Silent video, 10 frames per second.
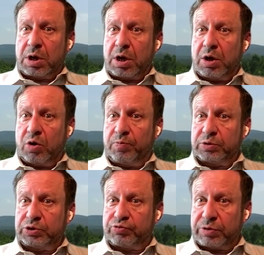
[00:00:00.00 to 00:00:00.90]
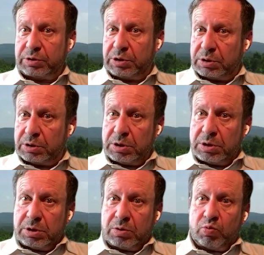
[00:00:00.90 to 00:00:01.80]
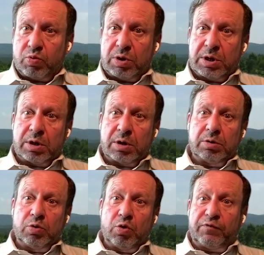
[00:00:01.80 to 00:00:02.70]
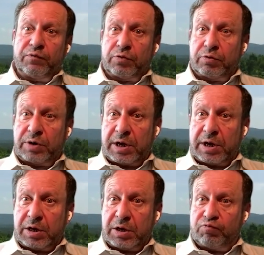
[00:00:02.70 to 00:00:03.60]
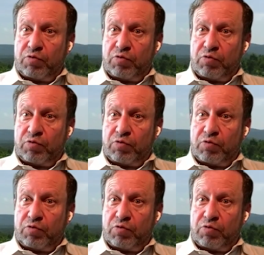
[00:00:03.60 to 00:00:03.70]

I hope Australia will look for a